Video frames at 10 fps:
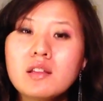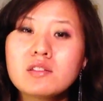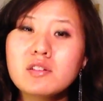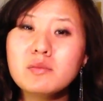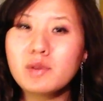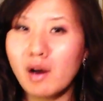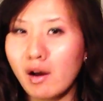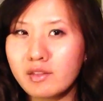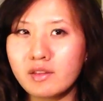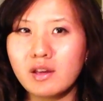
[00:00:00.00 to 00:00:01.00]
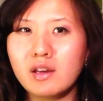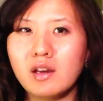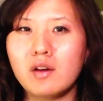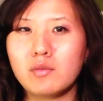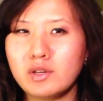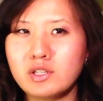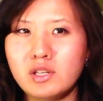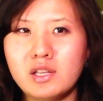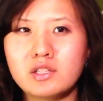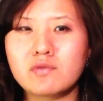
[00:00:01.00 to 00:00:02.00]
The term Gothic
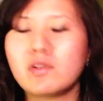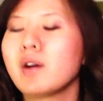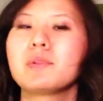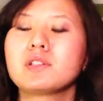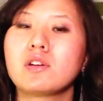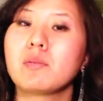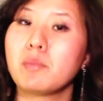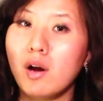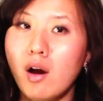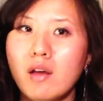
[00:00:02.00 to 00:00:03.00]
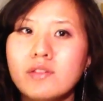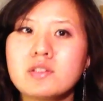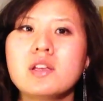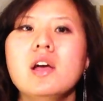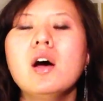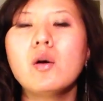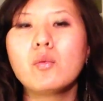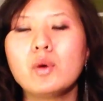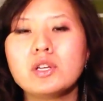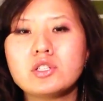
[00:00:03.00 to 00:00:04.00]
originates from the term Goths,
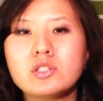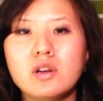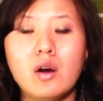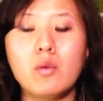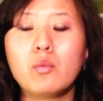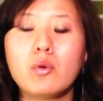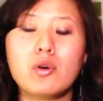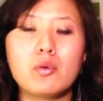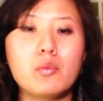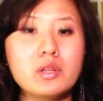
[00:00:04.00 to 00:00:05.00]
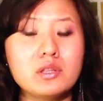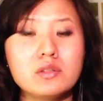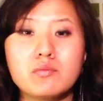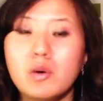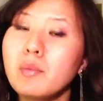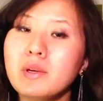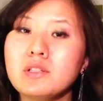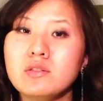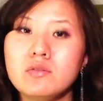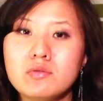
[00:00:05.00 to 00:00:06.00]
which were what the
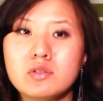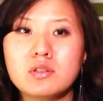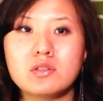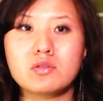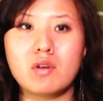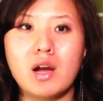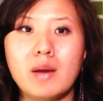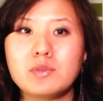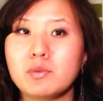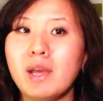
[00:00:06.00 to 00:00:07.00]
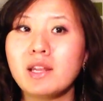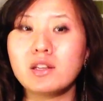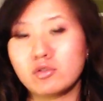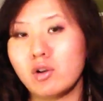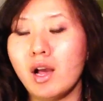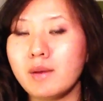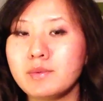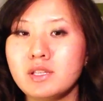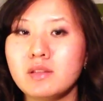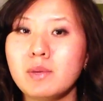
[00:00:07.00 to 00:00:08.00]
Romans used to describe Germanic
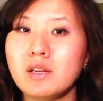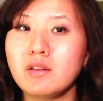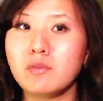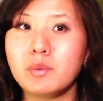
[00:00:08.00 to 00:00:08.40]
tribes in the medieval